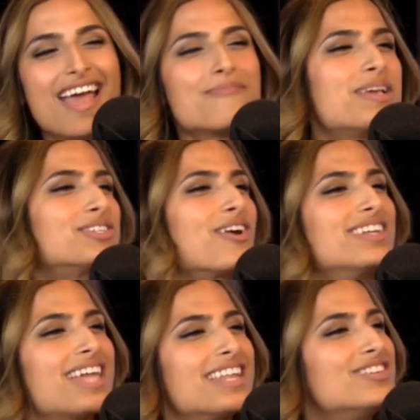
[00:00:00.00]
Pixar
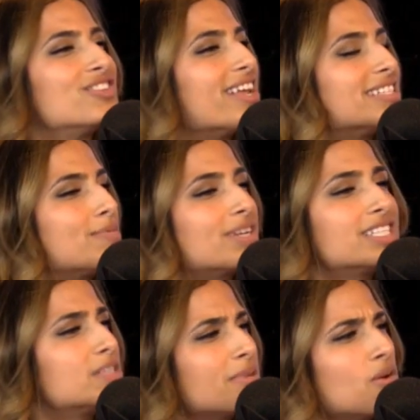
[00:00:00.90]
has any chance
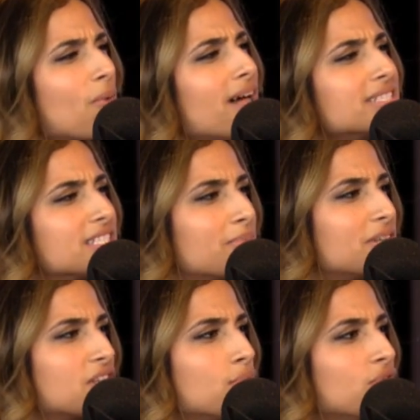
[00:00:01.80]
because it's been a while since a
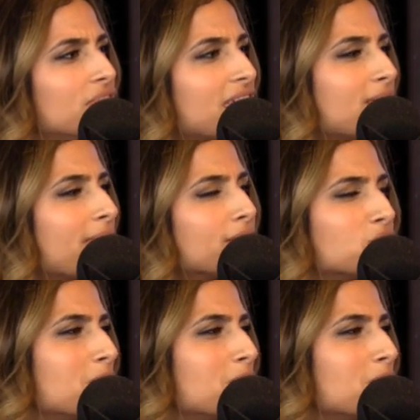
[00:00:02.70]
Pixar movie came out.